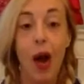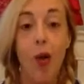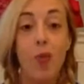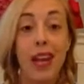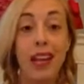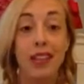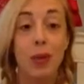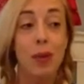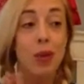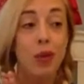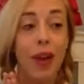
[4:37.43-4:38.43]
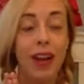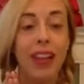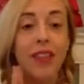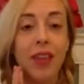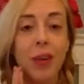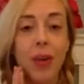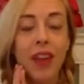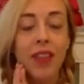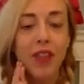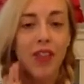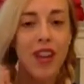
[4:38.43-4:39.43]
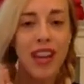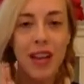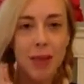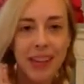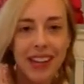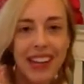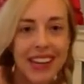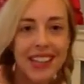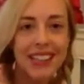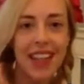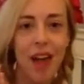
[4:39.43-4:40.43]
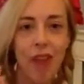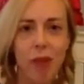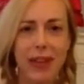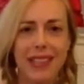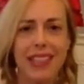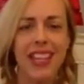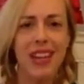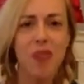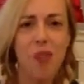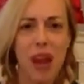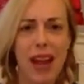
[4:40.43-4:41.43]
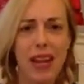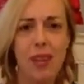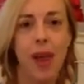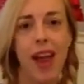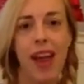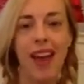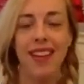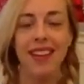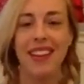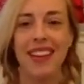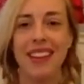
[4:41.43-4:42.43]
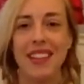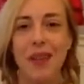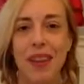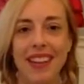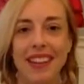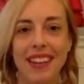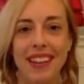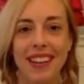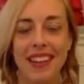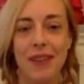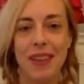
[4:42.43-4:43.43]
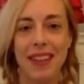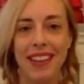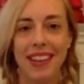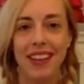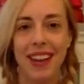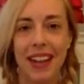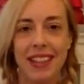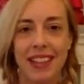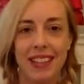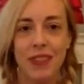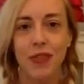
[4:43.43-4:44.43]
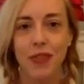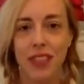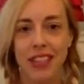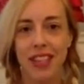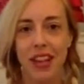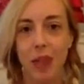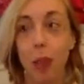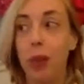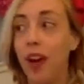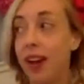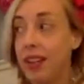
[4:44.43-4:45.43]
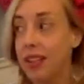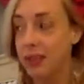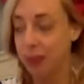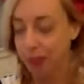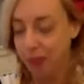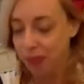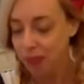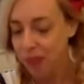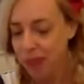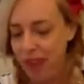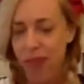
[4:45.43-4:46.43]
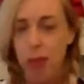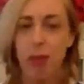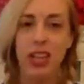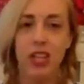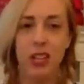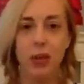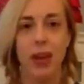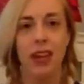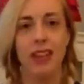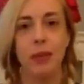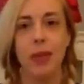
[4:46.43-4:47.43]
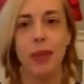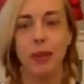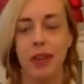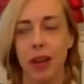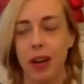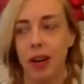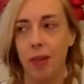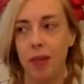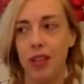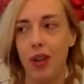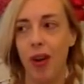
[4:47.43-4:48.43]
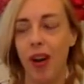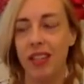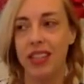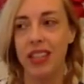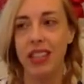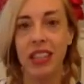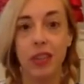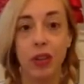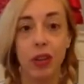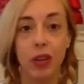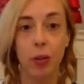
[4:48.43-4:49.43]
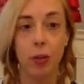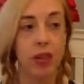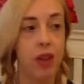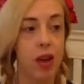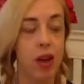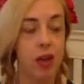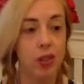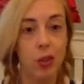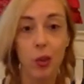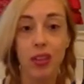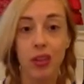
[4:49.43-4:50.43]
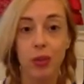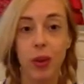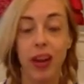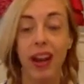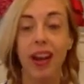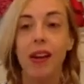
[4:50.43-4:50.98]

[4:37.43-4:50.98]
We had so much fun giving away freebies. Everybody stayed awake, man. They wanted to get their hands on some free stuff. Plus, everybody just wanted to be able to, obviously leave with a store that's running.